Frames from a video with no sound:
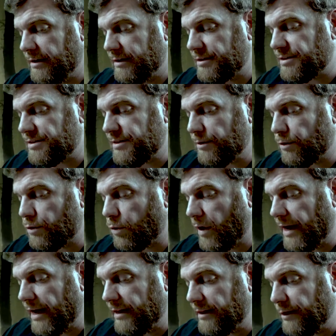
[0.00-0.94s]
Still
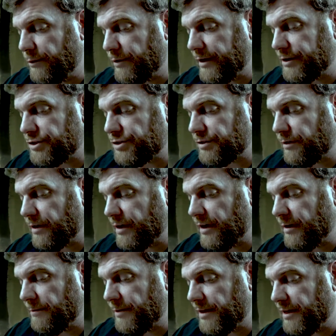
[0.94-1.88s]
quietly reassuring
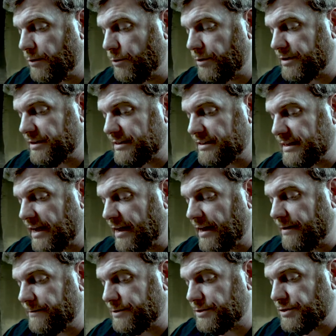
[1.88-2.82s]
him that he wouldn't
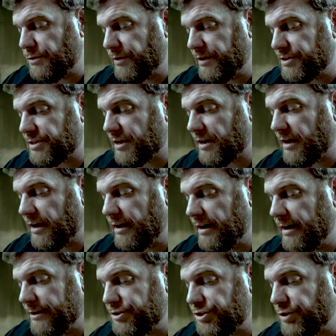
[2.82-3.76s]
die of a 2-inch cut,
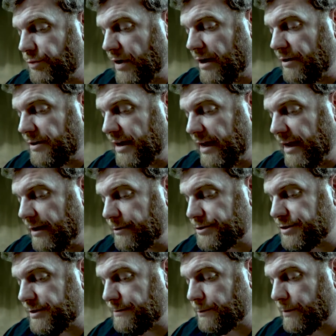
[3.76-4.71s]
she wound a
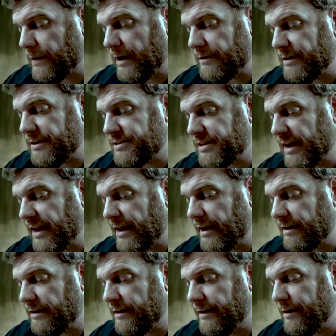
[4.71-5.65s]
handkerchief around his
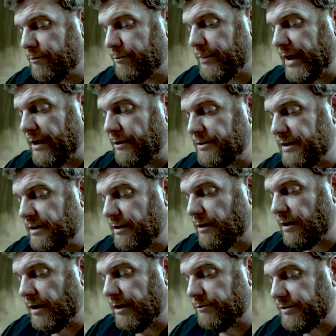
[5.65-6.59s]
hand, bound it
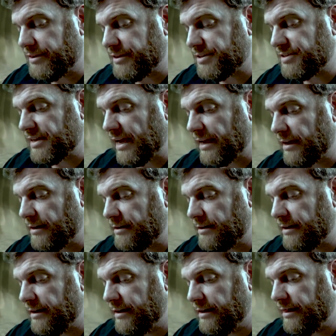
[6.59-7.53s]
on with a
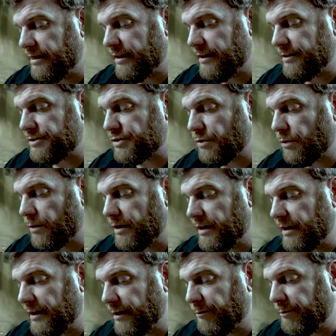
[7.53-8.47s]
second, then
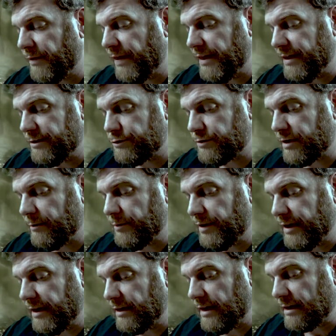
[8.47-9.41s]
escorted him,
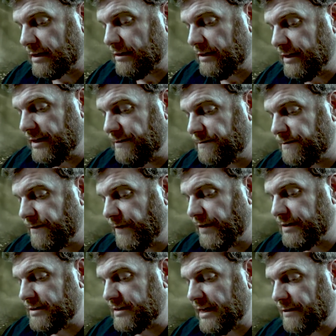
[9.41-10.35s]
trembling like a leaf,
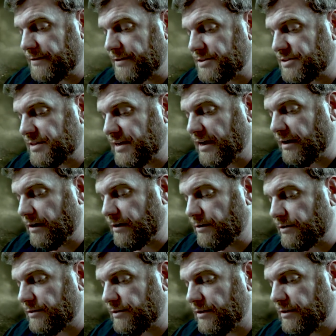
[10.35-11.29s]
down the
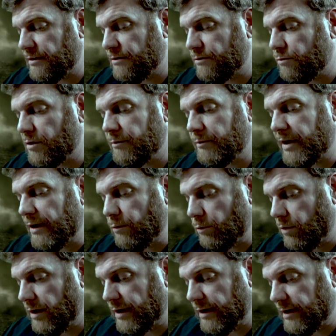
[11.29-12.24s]
stairs, one by
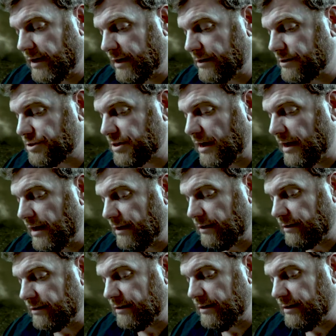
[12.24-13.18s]
one like a
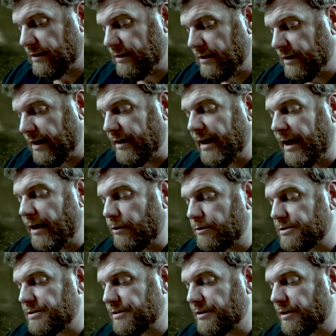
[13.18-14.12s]
child, and
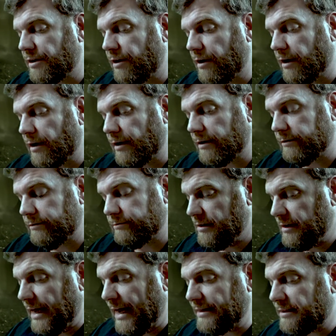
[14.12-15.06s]
out to the car.
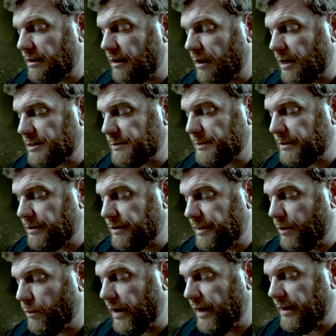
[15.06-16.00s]
At the hospital
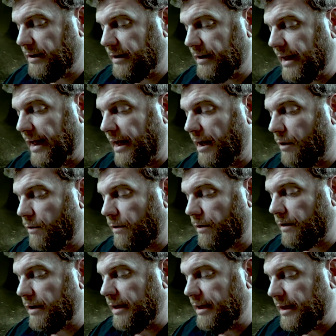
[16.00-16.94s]
they waited an
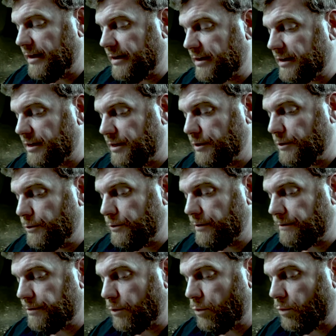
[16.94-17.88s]
hour in a queue
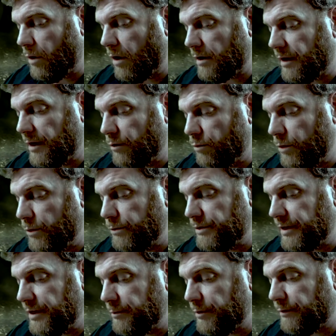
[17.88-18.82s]
of the walking
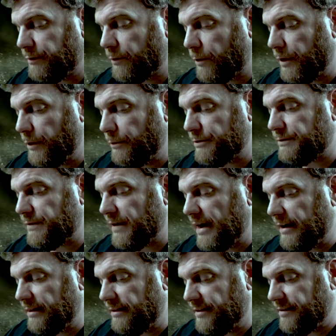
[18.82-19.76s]
wounded before he was
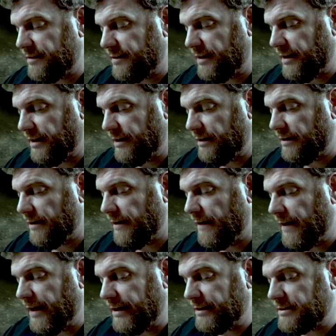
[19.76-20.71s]
finally seen
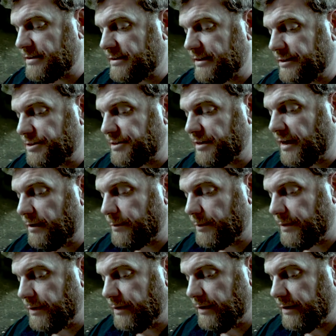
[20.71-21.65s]
and stitched
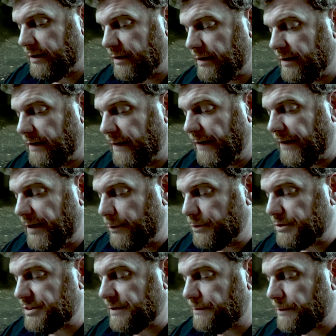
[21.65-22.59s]
up. It
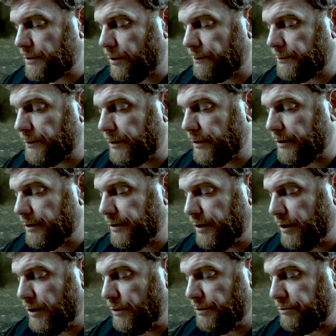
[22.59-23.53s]
was difficult for her to
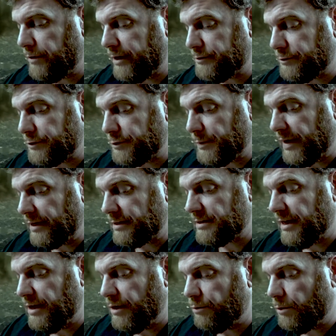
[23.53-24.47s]
know in
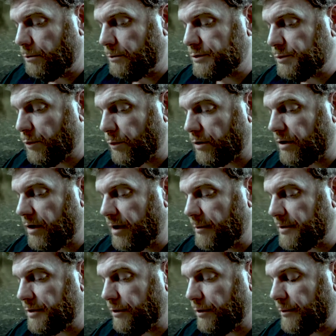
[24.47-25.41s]
retrospect what was more
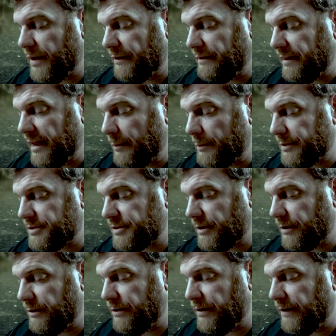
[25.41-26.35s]
comical about the
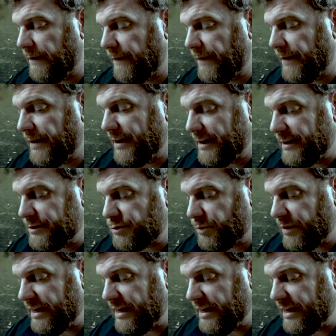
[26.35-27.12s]
episode, his